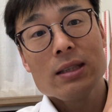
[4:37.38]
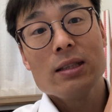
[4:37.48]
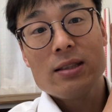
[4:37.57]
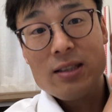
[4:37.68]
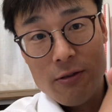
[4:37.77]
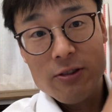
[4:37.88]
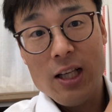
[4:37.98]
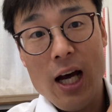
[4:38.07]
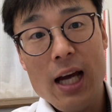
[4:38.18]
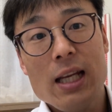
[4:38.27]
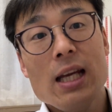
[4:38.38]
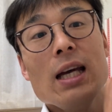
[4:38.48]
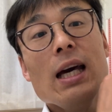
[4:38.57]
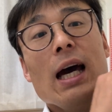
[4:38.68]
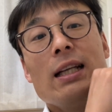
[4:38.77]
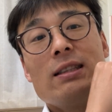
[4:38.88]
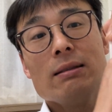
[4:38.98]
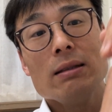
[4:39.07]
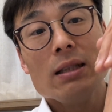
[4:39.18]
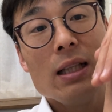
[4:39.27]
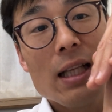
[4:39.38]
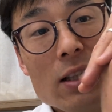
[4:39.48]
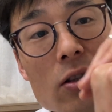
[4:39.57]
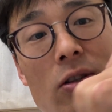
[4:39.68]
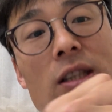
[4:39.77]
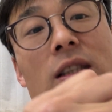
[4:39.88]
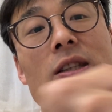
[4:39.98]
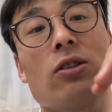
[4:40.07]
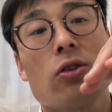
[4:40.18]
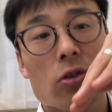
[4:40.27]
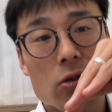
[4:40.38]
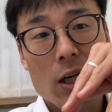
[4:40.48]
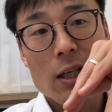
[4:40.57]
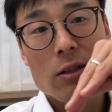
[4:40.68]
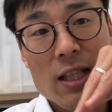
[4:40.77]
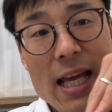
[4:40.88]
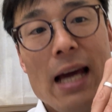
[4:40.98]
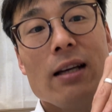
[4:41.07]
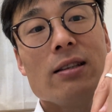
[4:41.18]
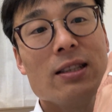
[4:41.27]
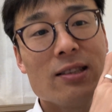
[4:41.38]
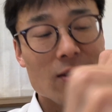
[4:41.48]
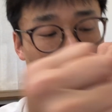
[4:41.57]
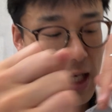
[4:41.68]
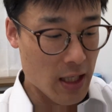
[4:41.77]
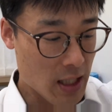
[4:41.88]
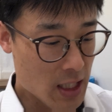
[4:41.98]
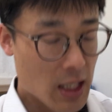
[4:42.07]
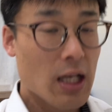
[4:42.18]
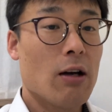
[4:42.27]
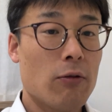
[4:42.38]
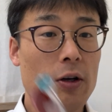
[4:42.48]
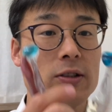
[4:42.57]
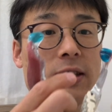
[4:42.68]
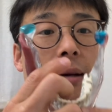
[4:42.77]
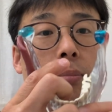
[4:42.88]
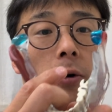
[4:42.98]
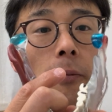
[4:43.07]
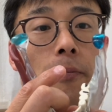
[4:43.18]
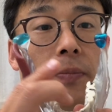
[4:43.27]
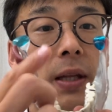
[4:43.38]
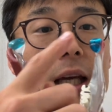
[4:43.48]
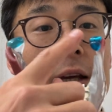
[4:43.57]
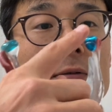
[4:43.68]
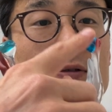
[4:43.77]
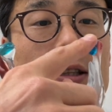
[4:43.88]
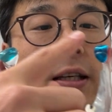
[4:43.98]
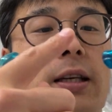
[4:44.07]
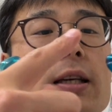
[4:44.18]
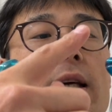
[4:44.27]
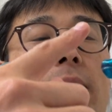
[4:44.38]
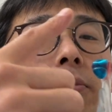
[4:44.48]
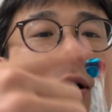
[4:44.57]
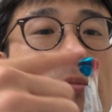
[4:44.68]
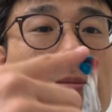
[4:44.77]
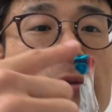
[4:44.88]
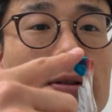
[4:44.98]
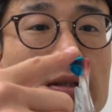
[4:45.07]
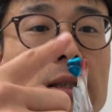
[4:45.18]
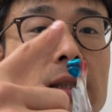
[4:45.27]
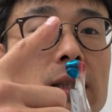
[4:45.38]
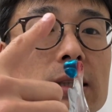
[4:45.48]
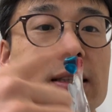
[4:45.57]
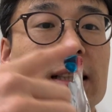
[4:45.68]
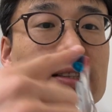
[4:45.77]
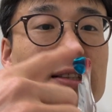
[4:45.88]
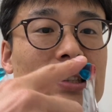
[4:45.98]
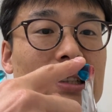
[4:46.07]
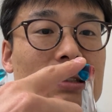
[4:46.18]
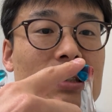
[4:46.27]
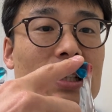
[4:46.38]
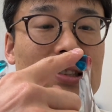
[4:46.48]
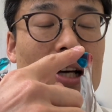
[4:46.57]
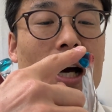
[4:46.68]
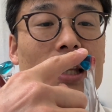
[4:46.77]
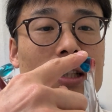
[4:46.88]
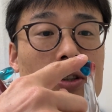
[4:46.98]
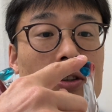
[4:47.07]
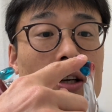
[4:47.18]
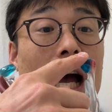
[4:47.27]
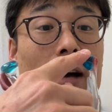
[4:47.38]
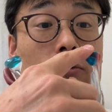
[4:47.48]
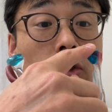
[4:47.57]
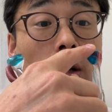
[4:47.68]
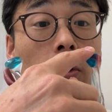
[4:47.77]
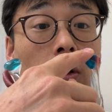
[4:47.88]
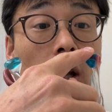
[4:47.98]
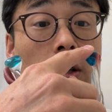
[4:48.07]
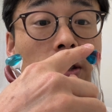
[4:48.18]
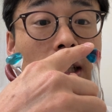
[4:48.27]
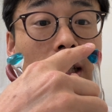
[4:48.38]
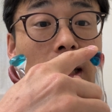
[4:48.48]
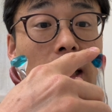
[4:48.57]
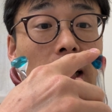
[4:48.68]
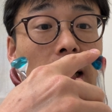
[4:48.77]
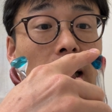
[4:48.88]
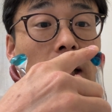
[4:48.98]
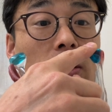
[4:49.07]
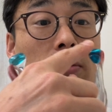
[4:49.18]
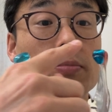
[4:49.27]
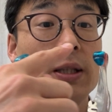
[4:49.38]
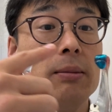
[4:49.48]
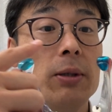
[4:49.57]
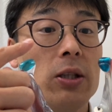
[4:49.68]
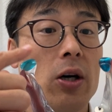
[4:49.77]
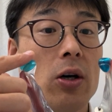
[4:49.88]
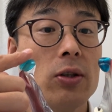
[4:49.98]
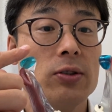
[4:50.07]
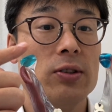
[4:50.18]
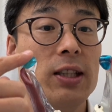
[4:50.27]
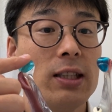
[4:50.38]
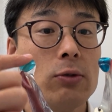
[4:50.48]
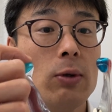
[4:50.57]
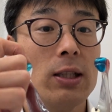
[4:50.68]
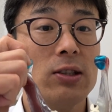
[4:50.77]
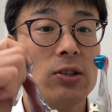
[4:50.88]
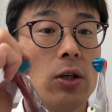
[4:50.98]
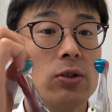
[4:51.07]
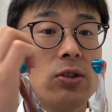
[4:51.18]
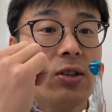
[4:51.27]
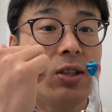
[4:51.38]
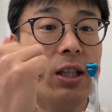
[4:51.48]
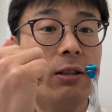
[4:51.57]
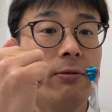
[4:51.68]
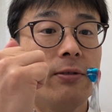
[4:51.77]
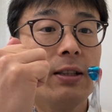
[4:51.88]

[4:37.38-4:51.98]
the stiff side, and it's literally just trying to yank this side. For example, if the problems, this is the side that you have trouble closing, it could be because this one is so stiff